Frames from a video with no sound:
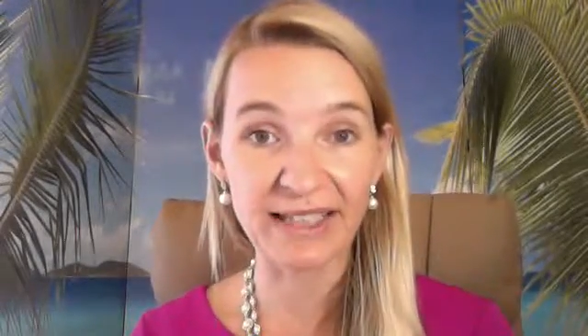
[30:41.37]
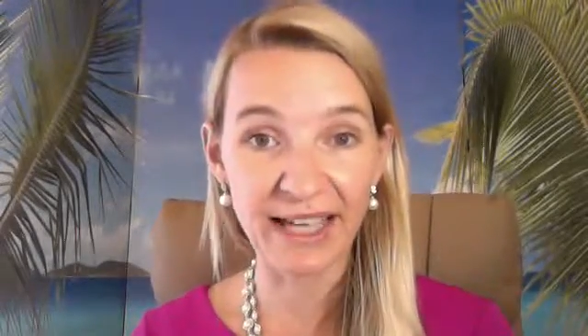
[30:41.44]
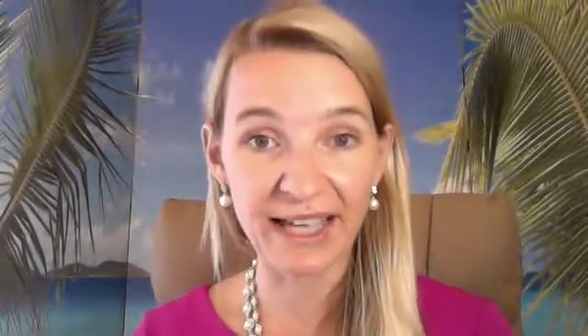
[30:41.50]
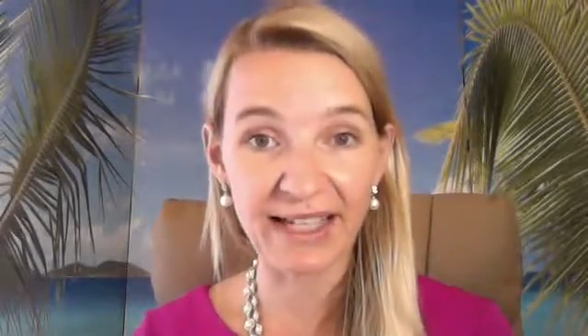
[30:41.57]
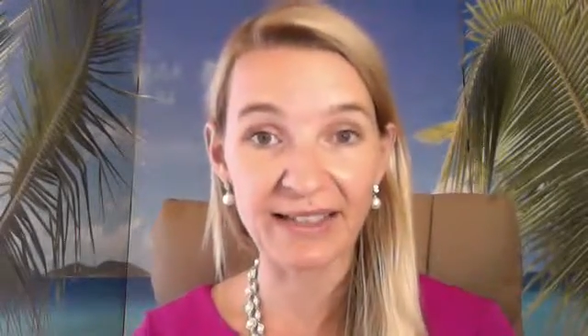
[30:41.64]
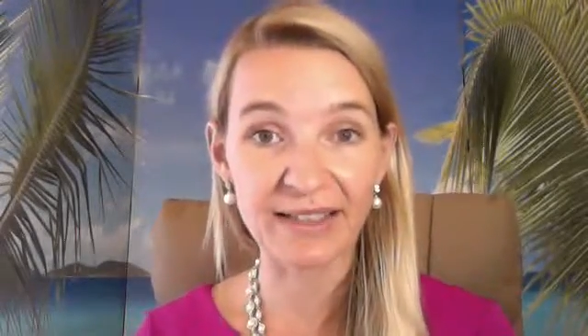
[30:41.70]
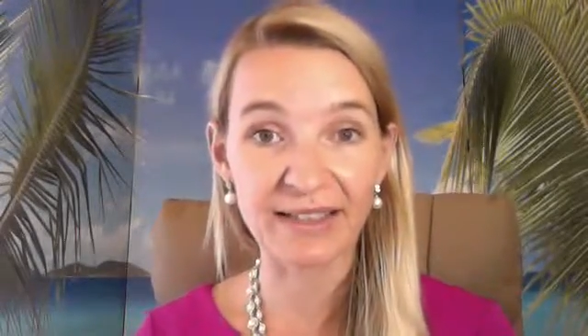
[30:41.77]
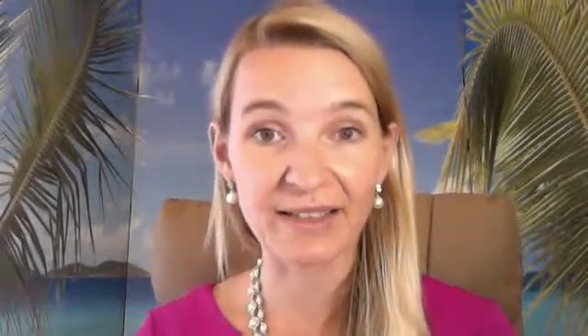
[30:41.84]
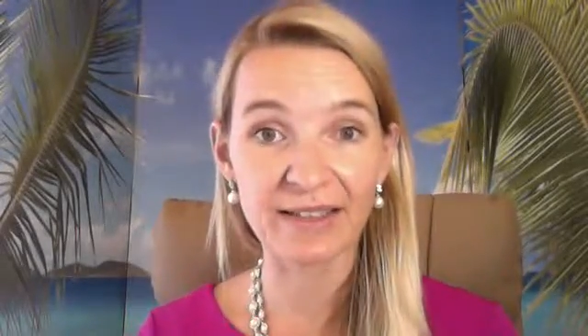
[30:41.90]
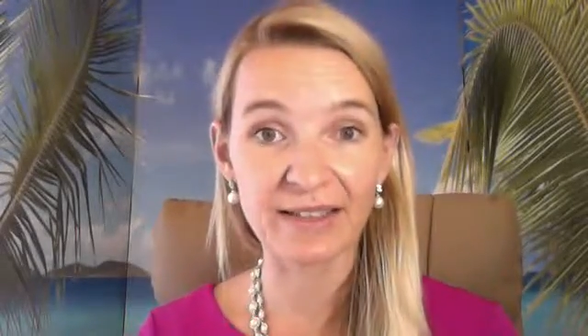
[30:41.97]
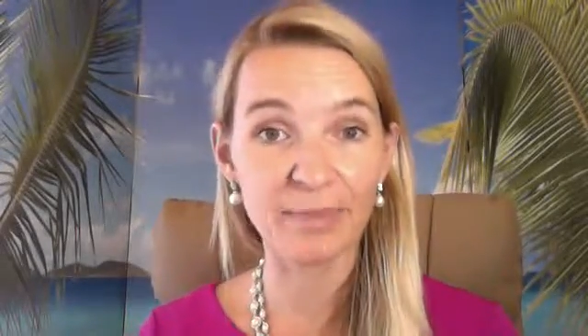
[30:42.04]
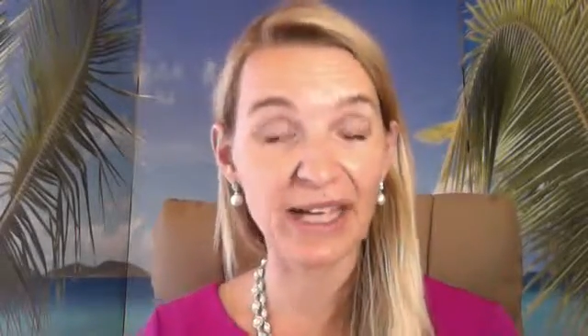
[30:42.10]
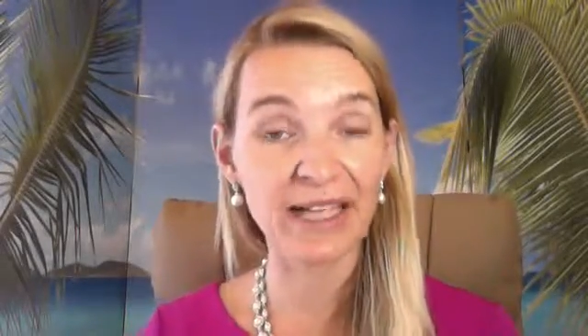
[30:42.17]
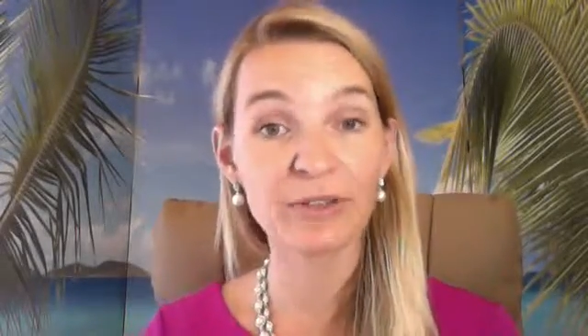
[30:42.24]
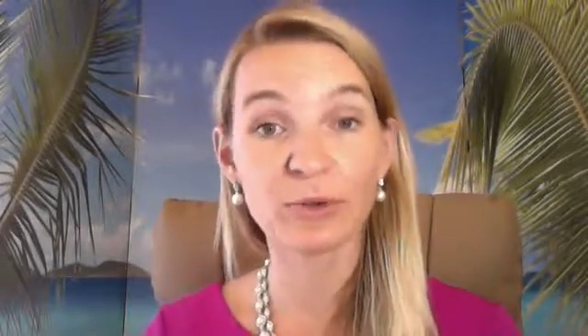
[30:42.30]
then
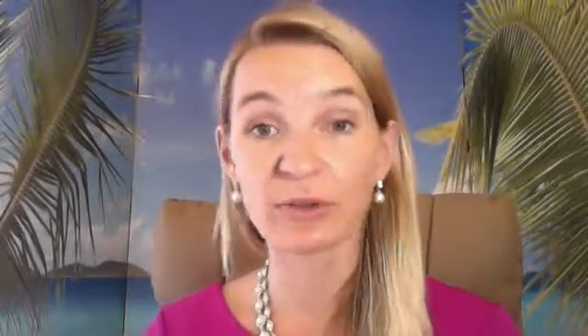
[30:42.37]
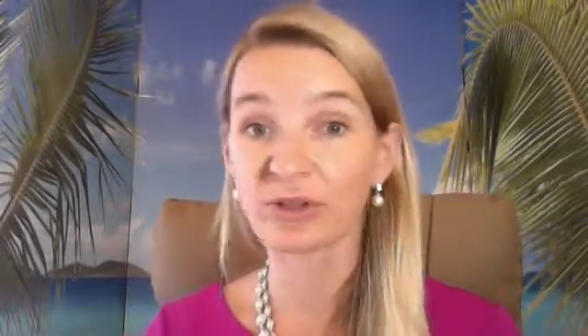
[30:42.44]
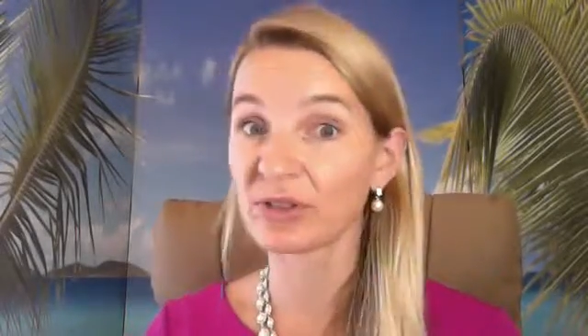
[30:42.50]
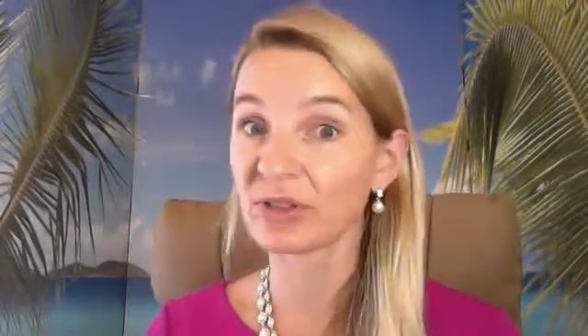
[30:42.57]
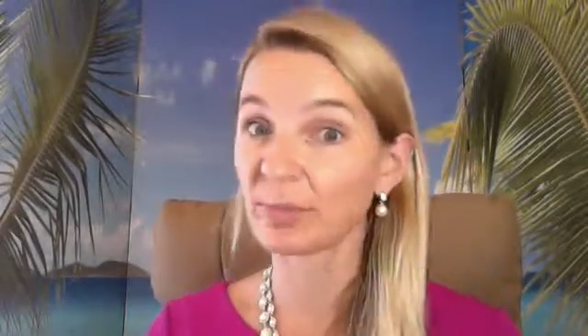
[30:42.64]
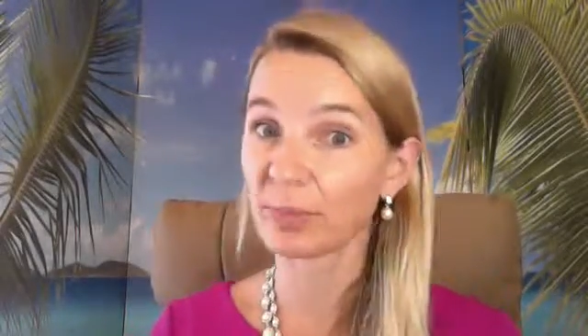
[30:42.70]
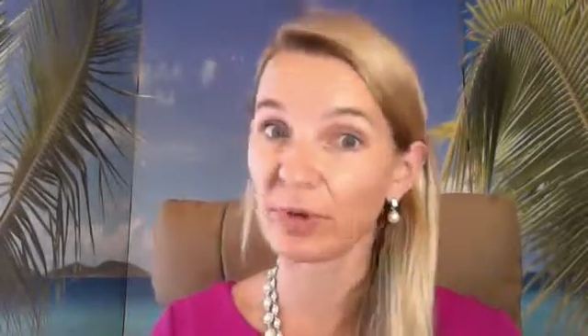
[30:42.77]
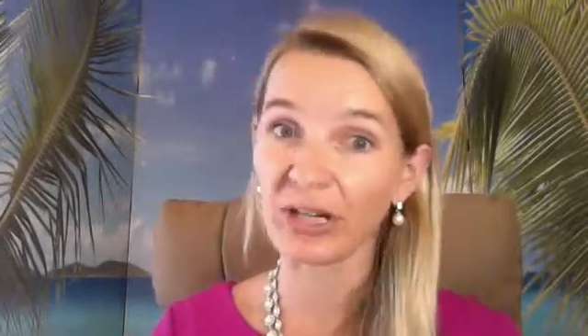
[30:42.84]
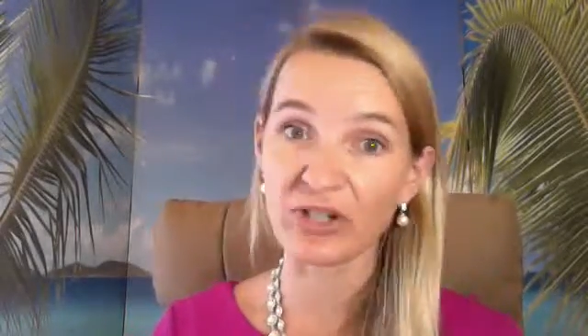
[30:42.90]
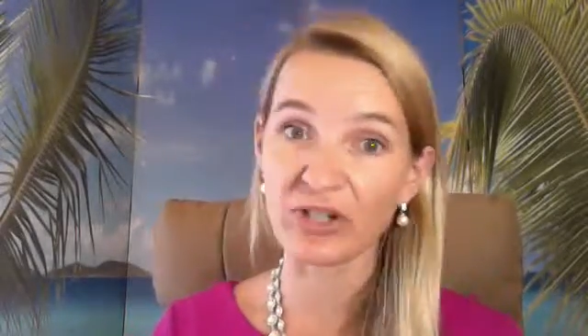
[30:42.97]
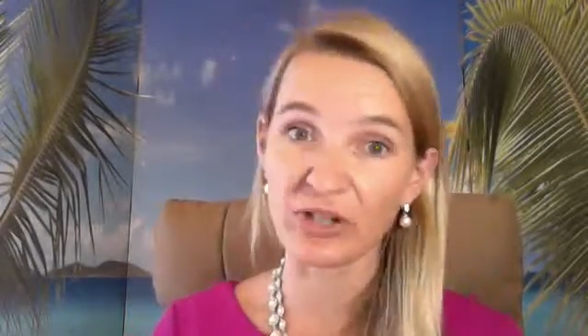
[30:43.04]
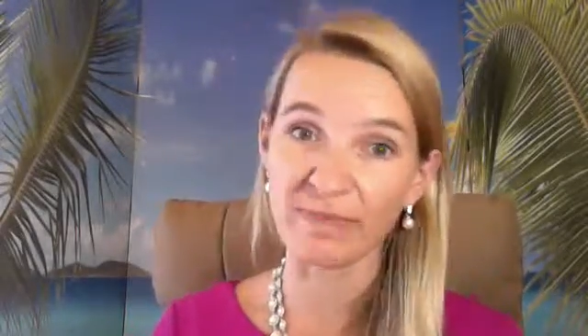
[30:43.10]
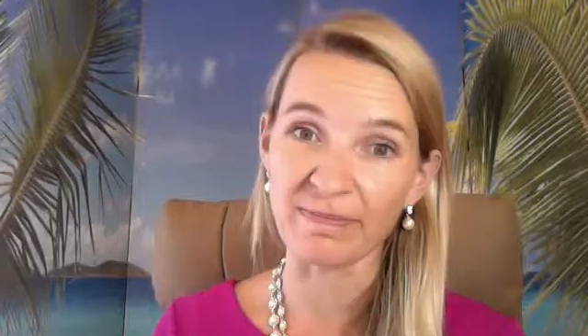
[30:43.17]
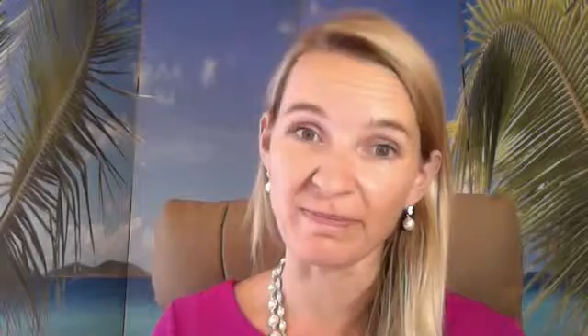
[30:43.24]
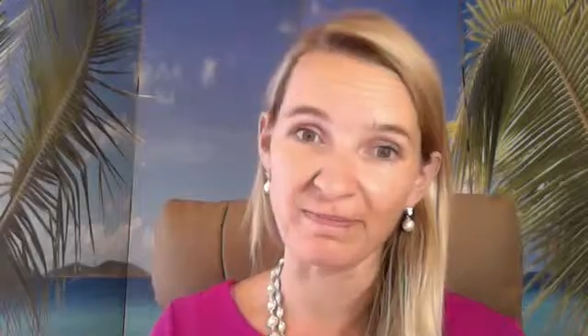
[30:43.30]
men go into
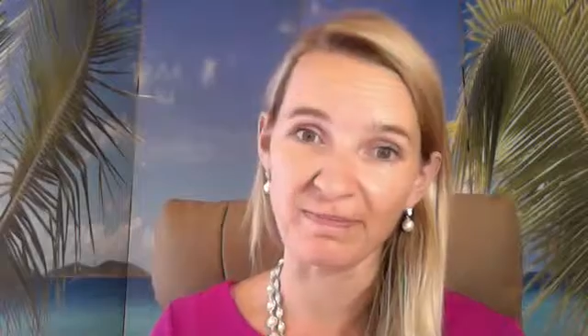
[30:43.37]
depression,